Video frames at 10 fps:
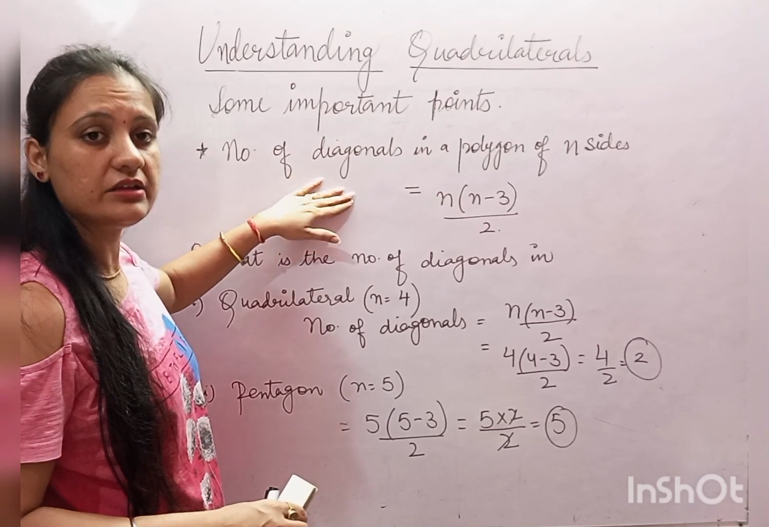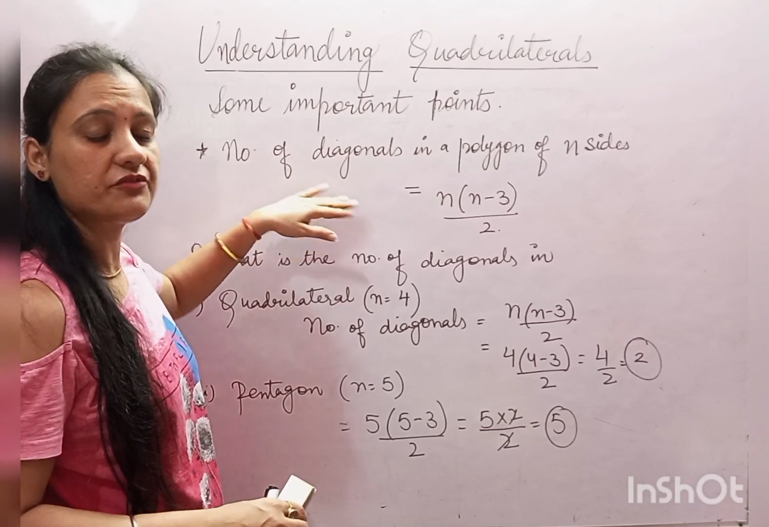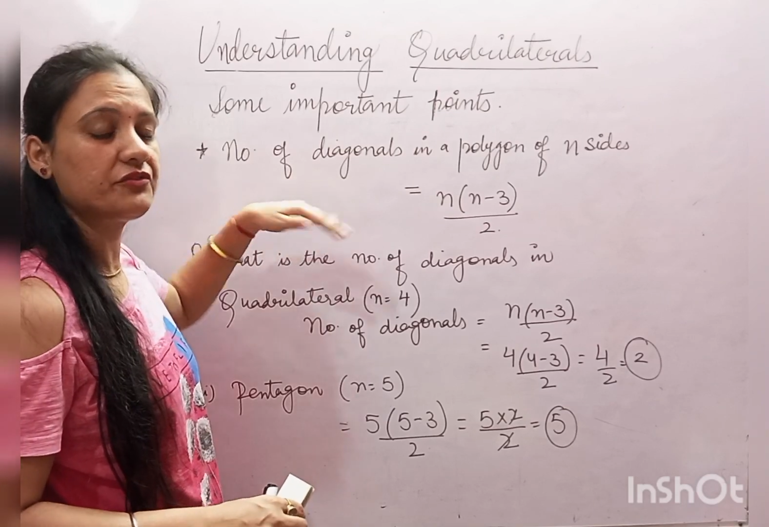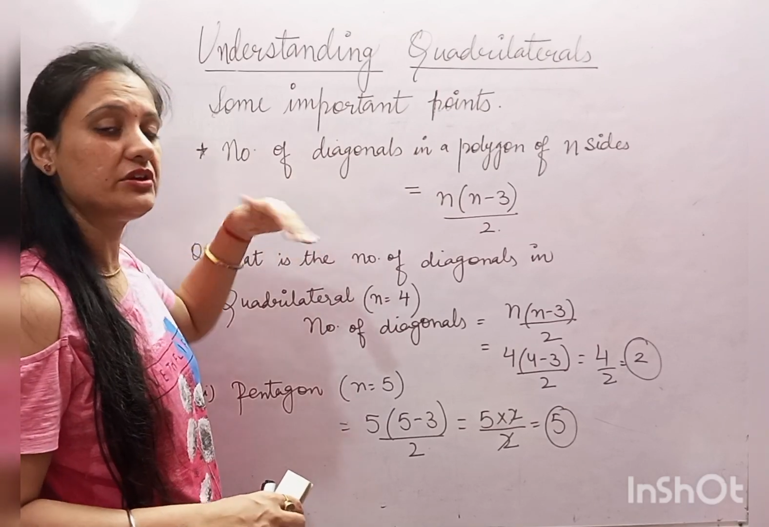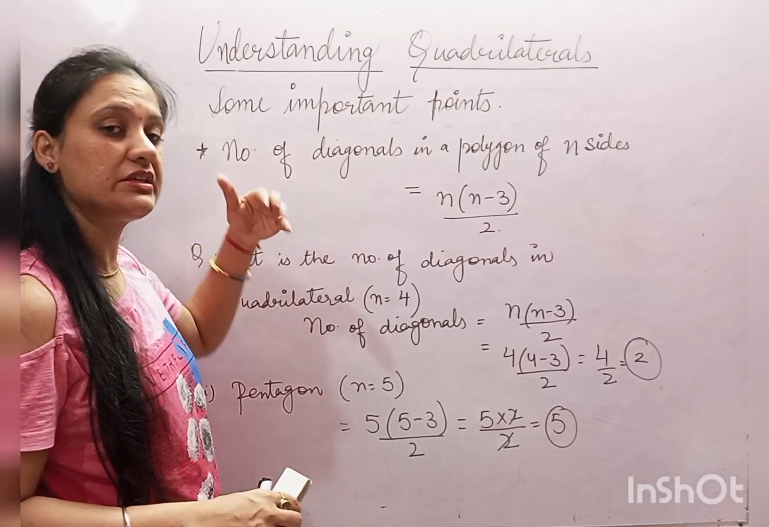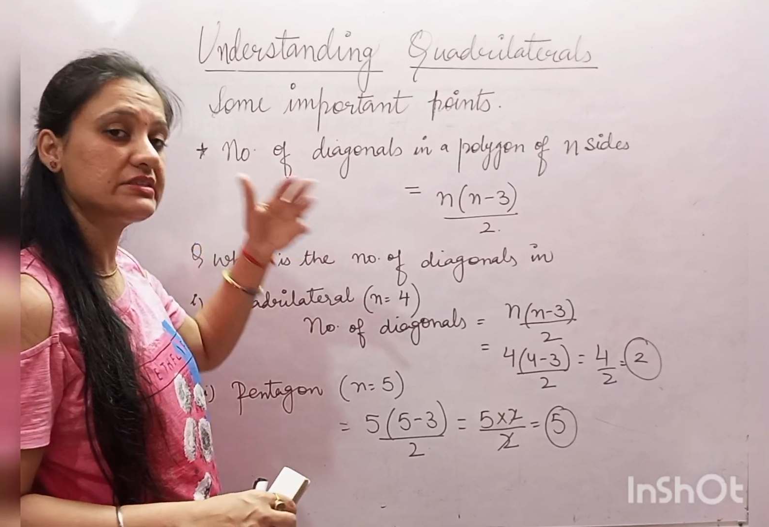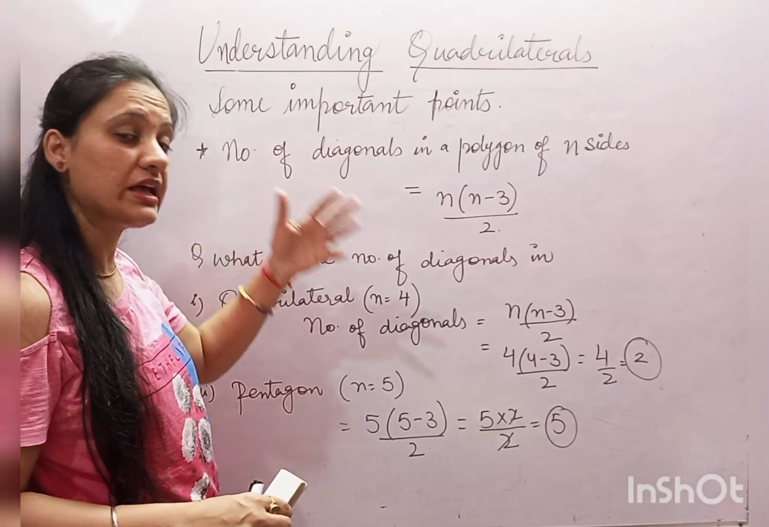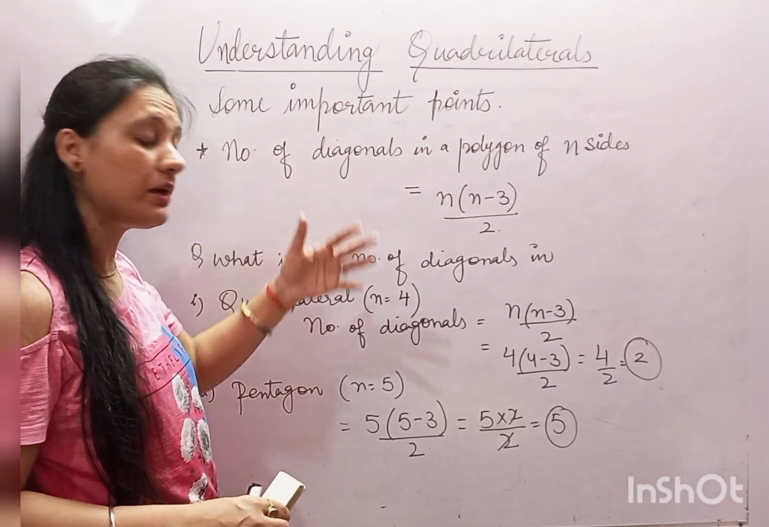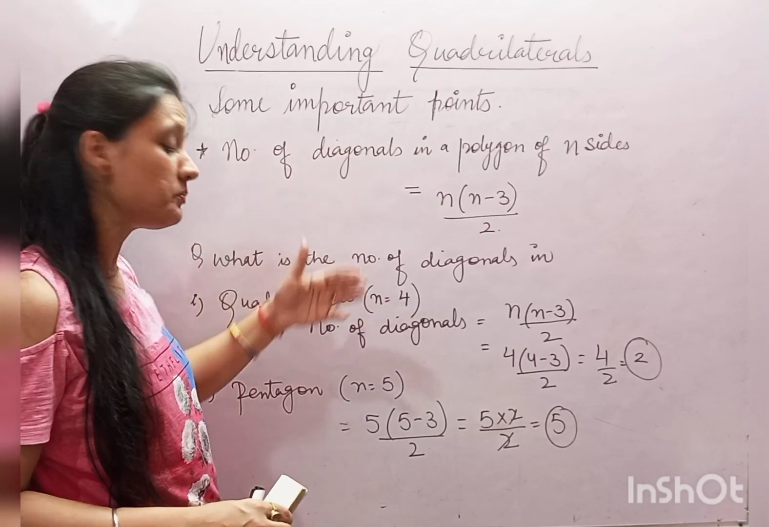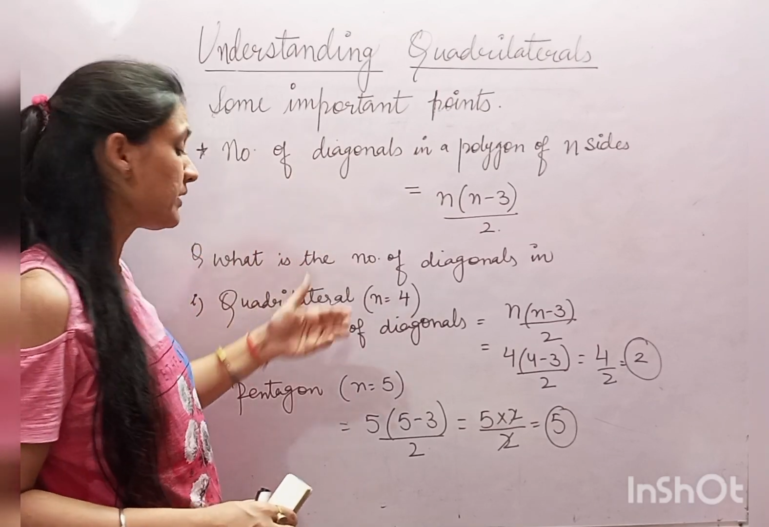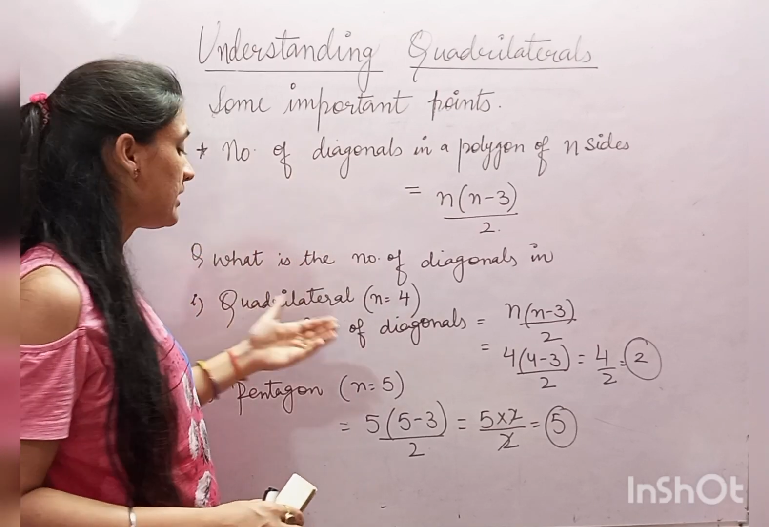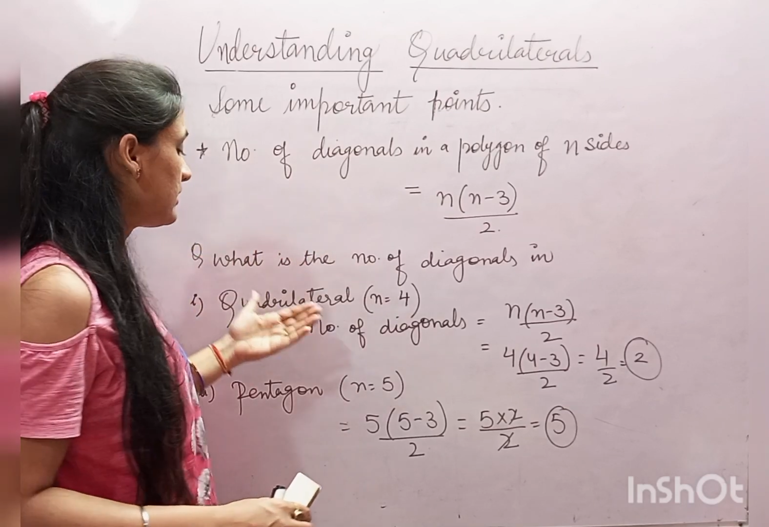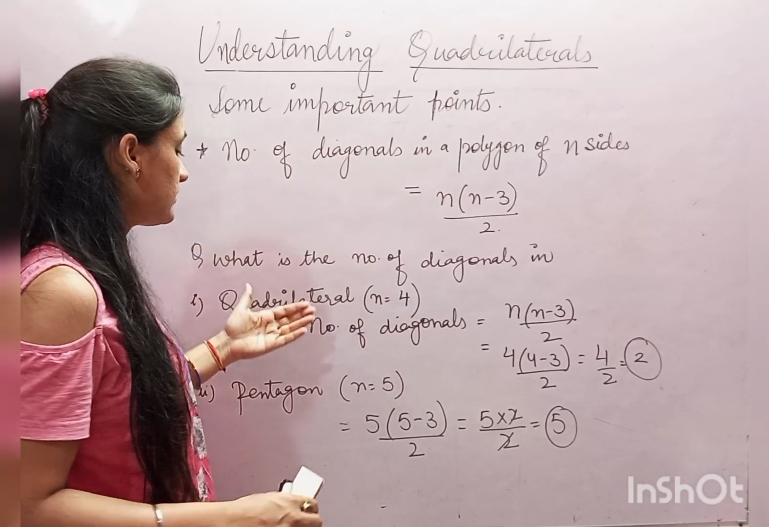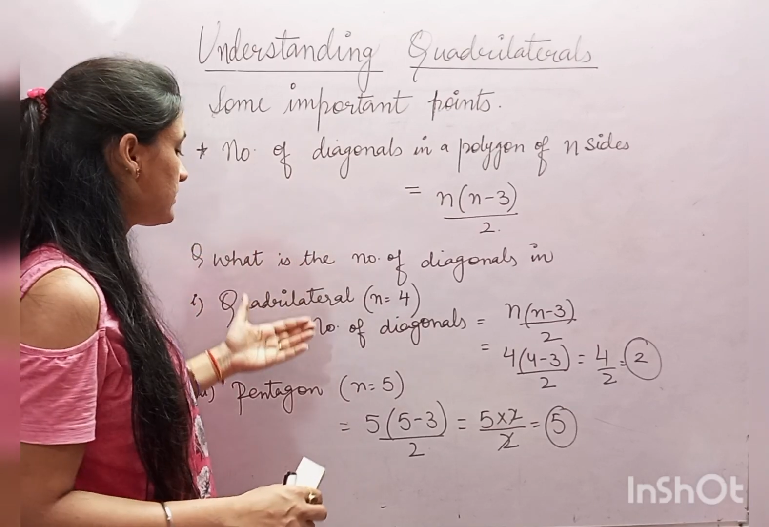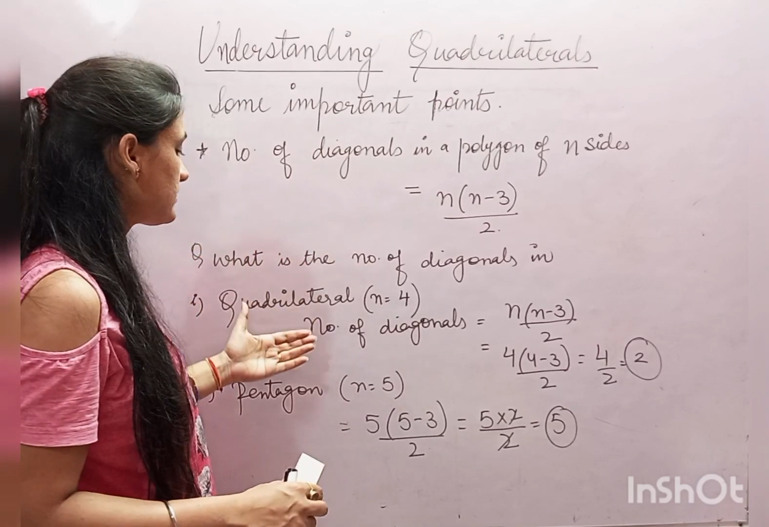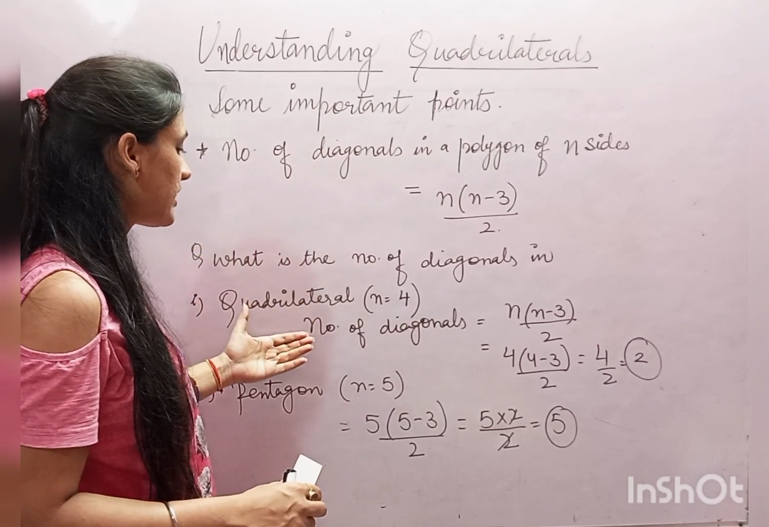If in exam this